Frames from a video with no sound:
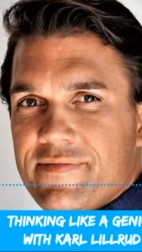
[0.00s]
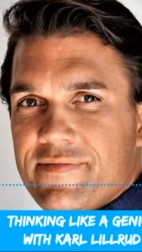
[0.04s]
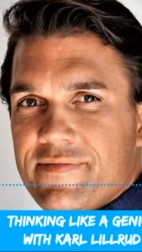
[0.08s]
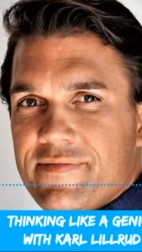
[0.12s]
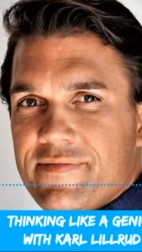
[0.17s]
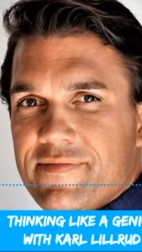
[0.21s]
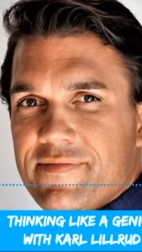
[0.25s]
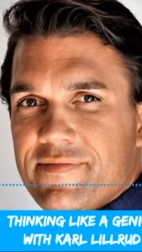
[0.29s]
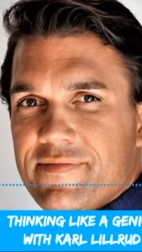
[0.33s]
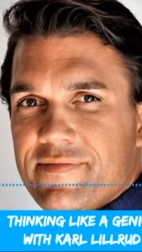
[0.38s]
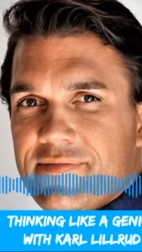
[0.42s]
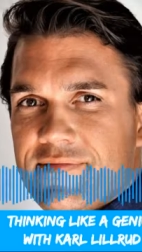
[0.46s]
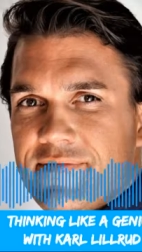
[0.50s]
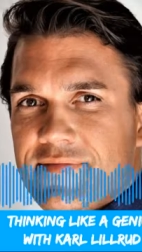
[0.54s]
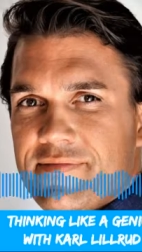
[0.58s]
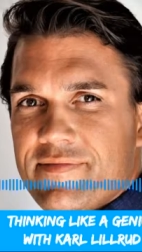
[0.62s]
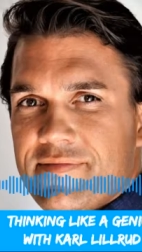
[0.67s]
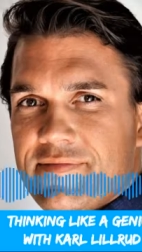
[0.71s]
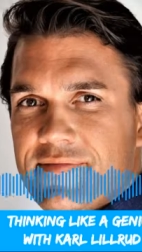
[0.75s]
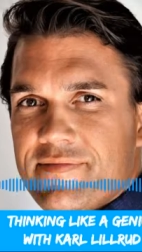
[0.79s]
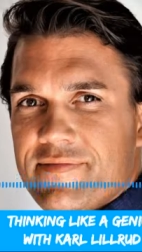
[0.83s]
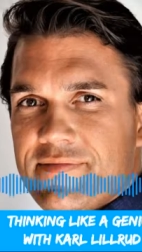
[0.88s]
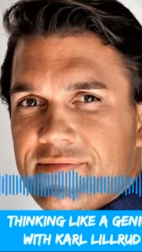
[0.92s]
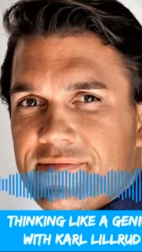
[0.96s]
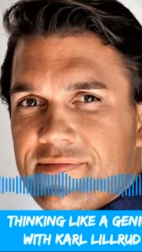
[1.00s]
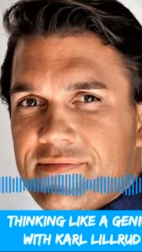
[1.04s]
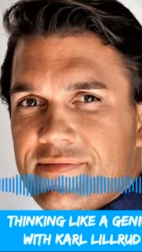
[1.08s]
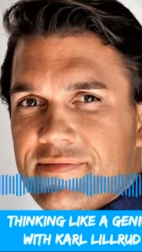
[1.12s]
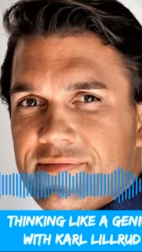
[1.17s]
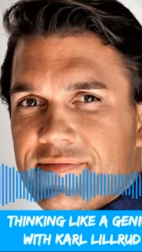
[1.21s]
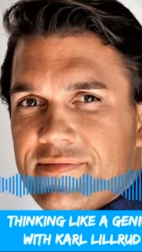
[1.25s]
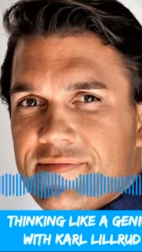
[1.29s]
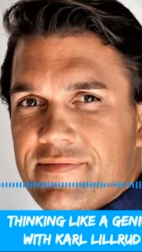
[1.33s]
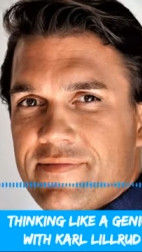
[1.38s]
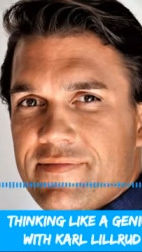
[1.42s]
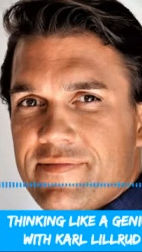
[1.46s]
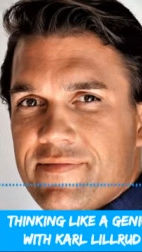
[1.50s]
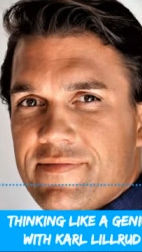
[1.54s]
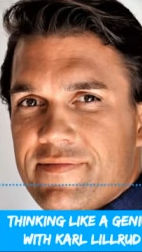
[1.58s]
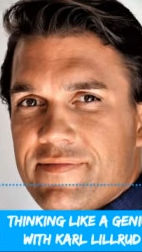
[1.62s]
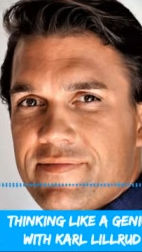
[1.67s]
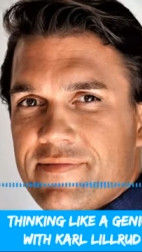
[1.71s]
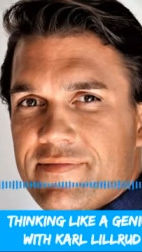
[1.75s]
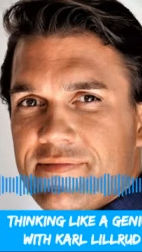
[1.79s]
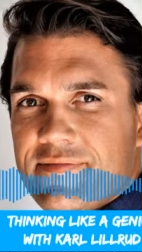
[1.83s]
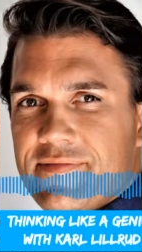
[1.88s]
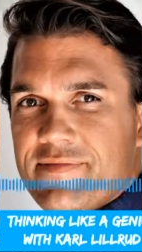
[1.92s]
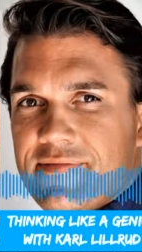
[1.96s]
far more angles,
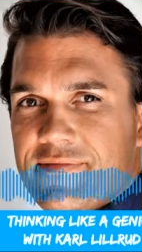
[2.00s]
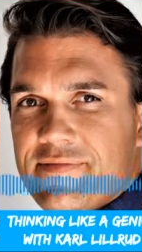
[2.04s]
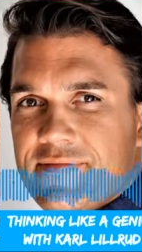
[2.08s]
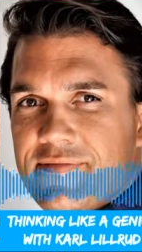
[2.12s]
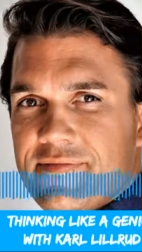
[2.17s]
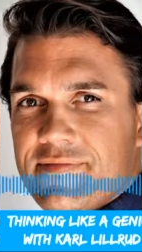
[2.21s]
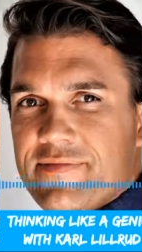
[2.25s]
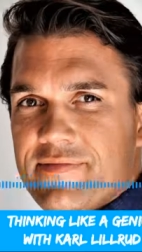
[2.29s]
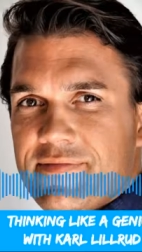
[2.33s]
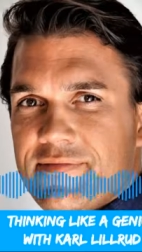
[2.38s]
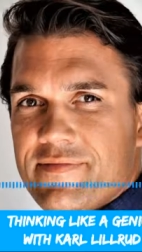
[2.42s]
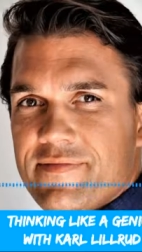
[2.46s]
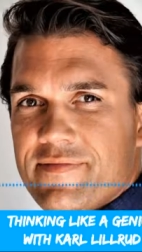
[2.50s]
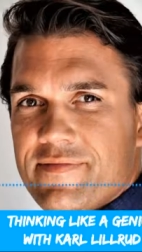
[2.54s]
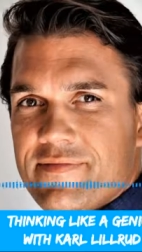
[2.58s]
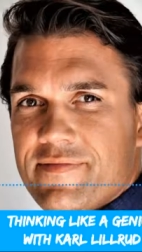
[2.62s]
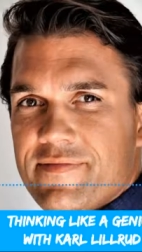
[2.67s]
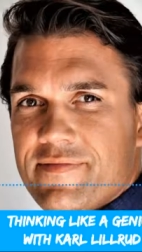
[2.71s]
so that I could